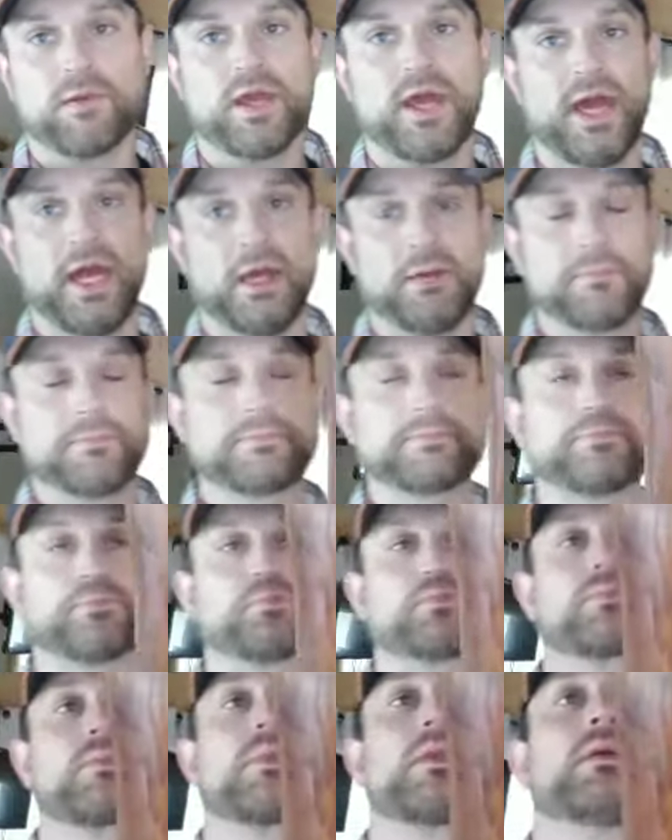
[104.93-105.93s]
hey,
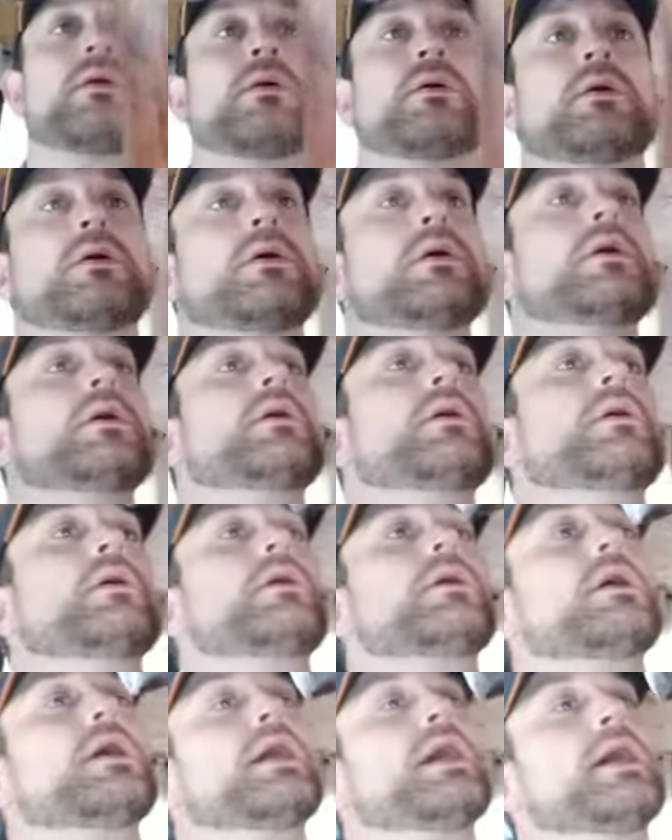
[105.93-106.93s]

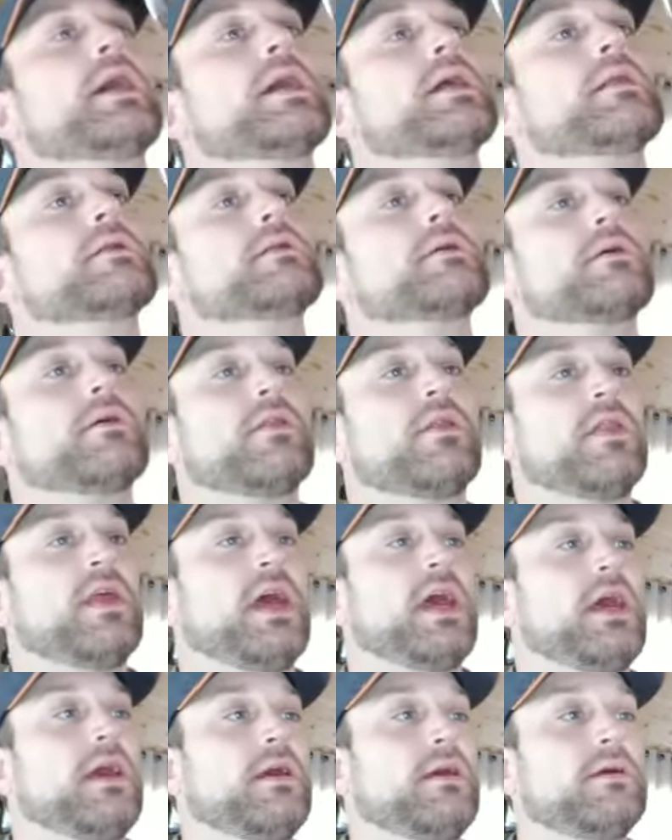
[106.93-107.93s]
and
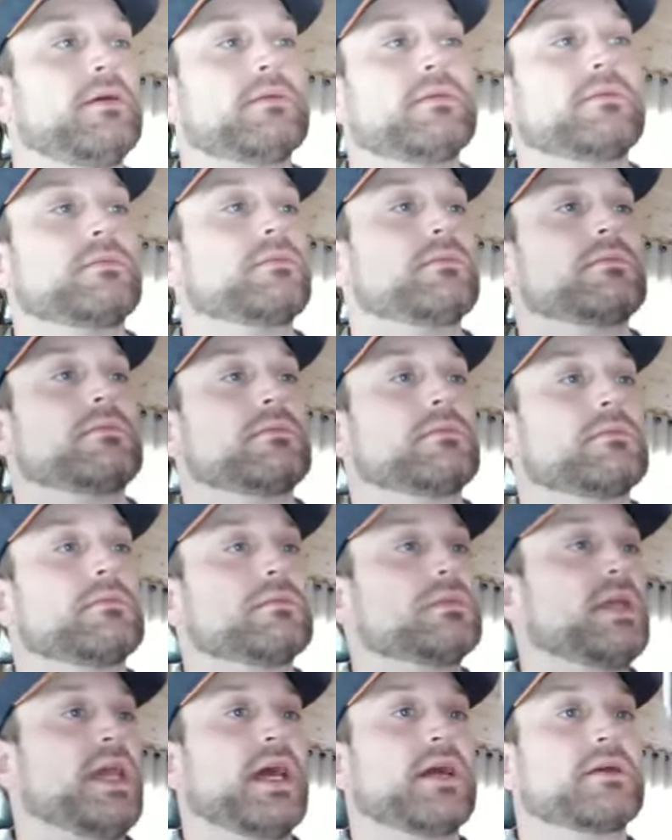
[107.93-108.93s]

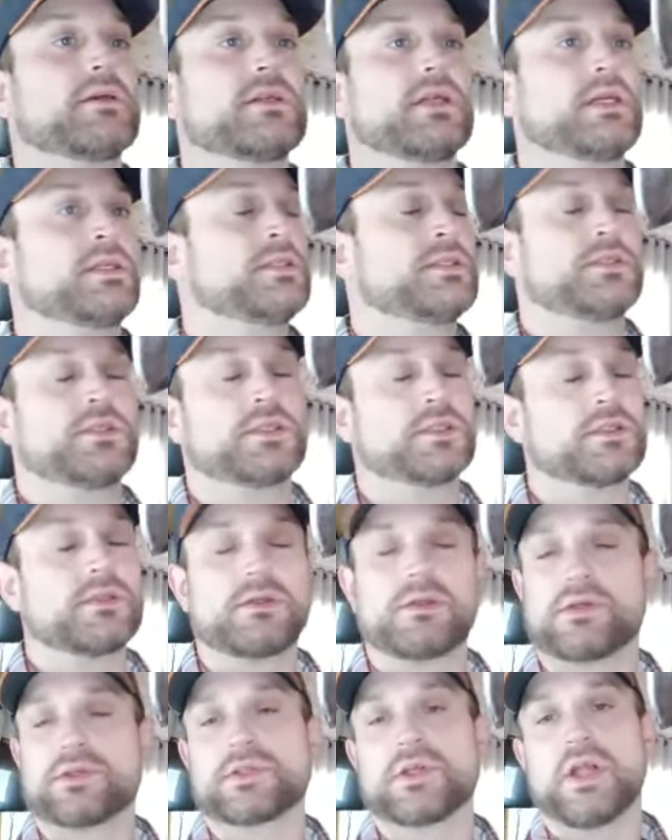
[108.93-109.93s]
it's
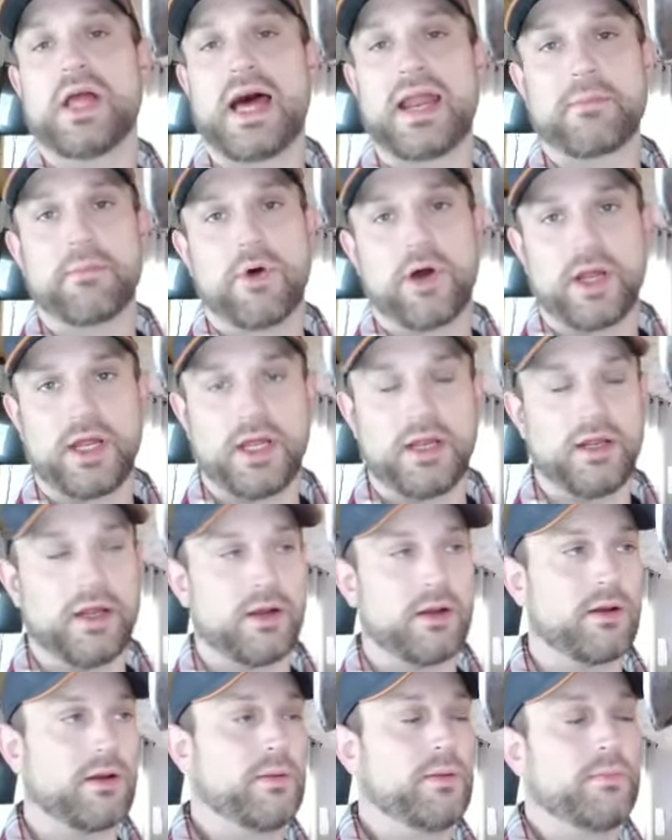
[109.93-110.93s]
just, there's a lot of money in
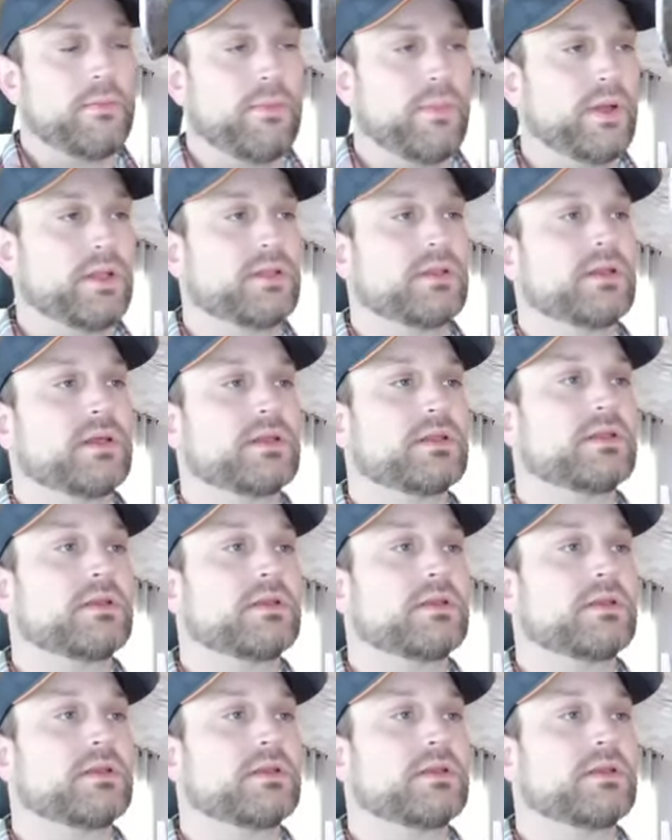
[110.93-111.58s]
there, but